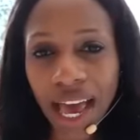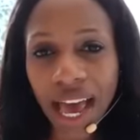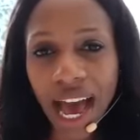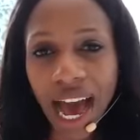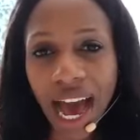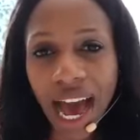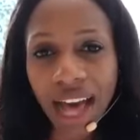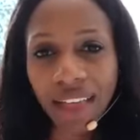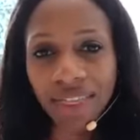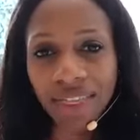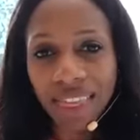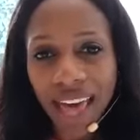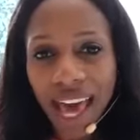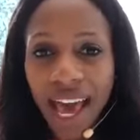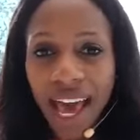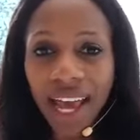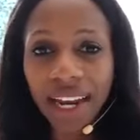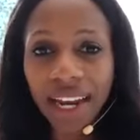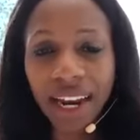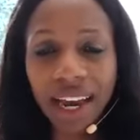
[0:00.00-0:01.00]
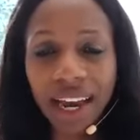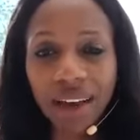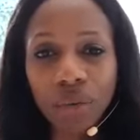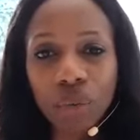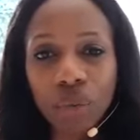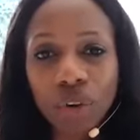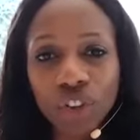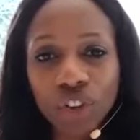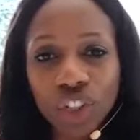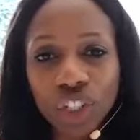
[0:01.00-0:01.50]
And then
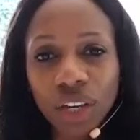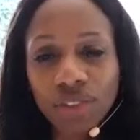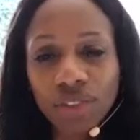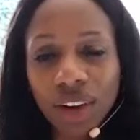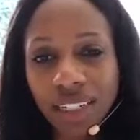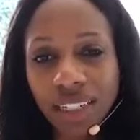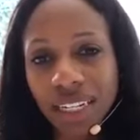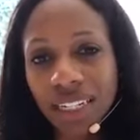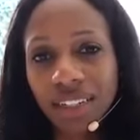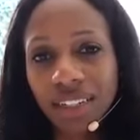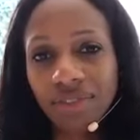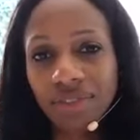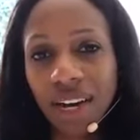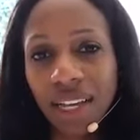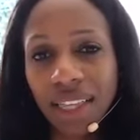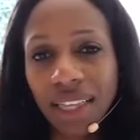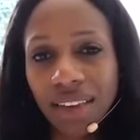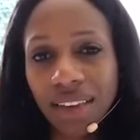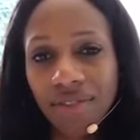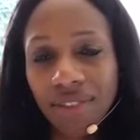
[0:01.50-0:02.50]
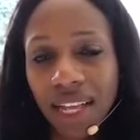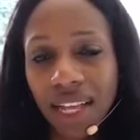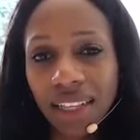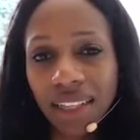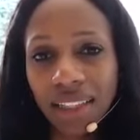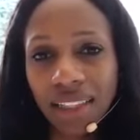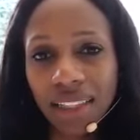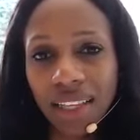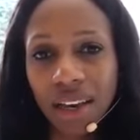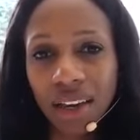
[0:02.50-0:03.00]
once you've identified the
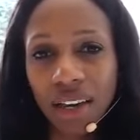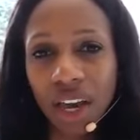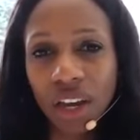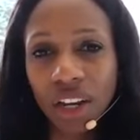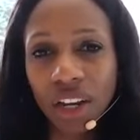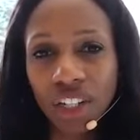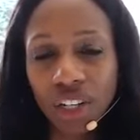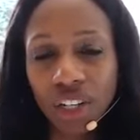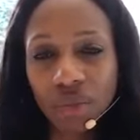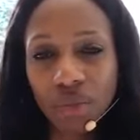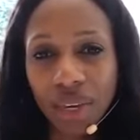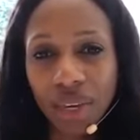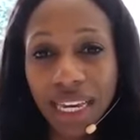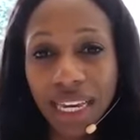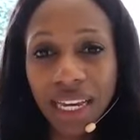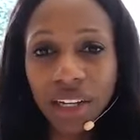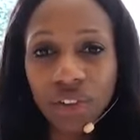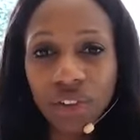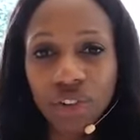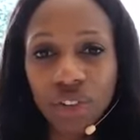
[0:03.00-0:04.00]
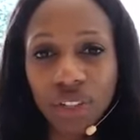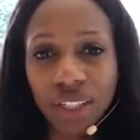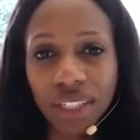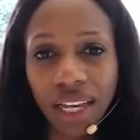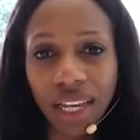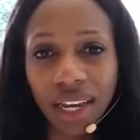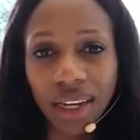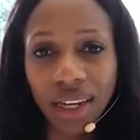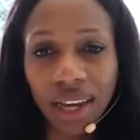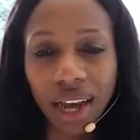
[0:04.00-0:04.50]
events that are going to be
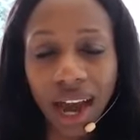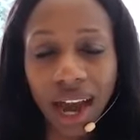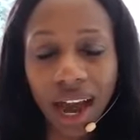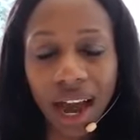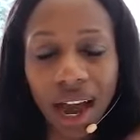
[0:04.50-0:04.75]
interesting,